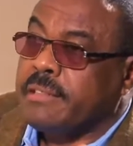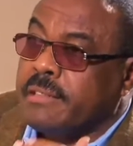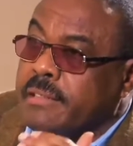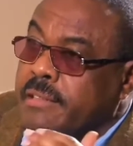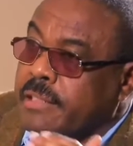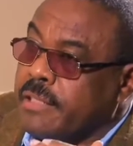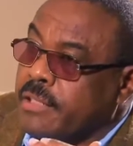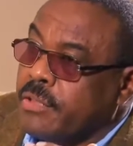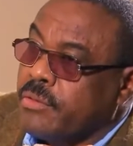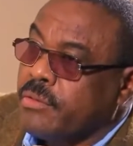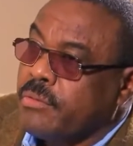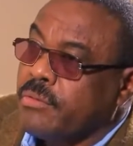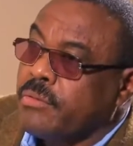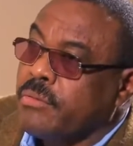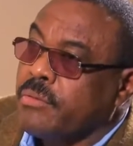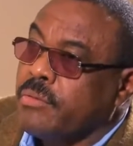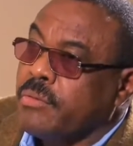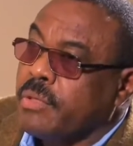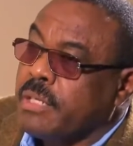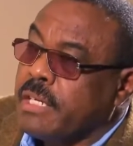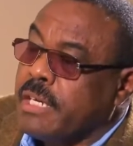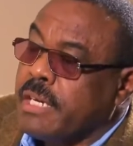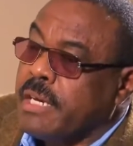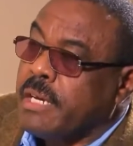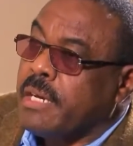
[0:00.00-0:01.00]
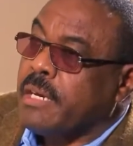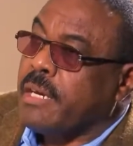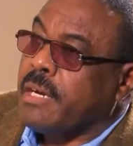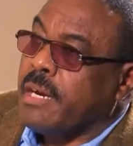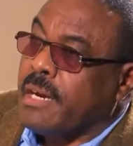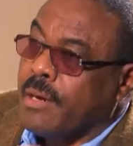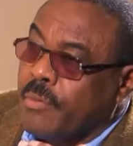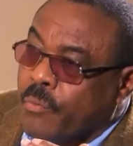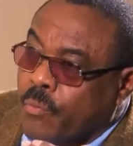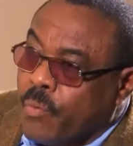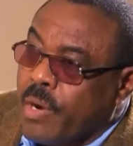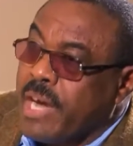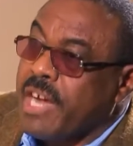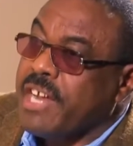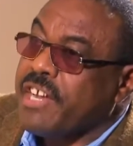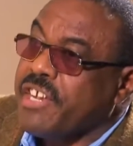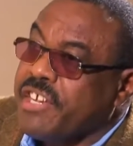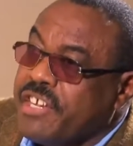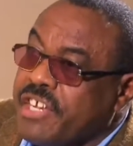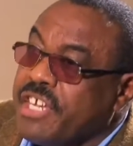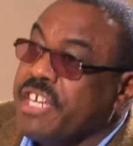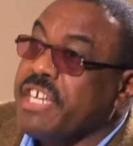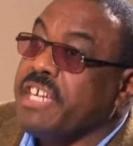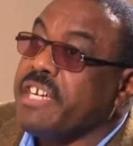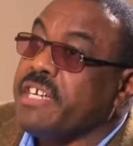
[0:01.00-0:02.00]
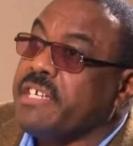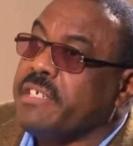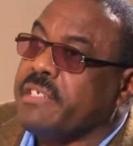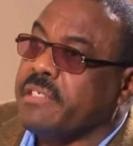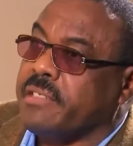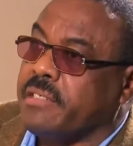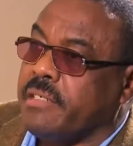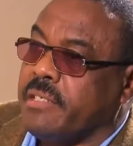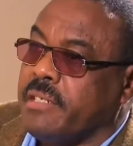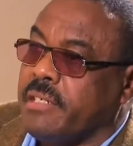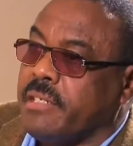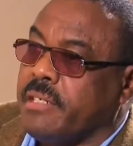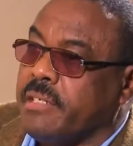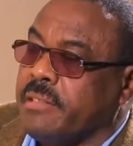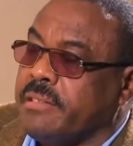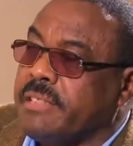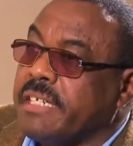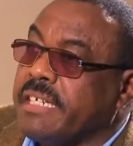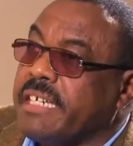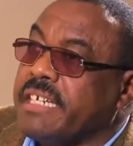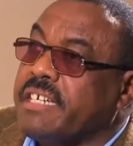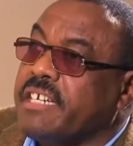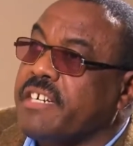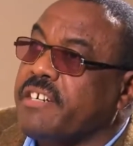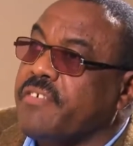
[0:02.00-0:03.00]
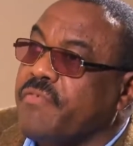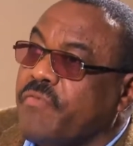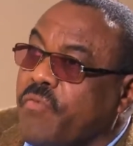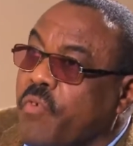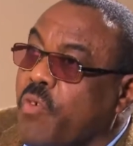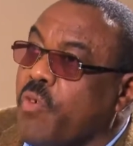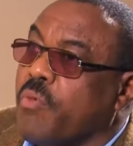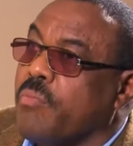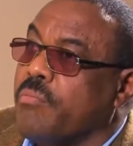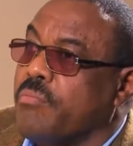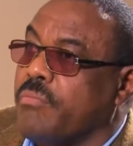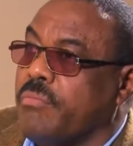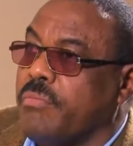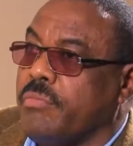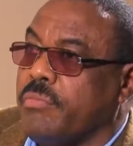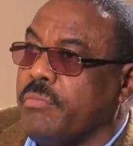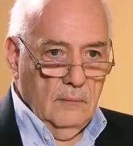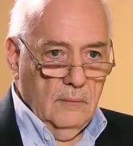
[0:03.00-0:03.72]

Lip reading: 1 year taken reform.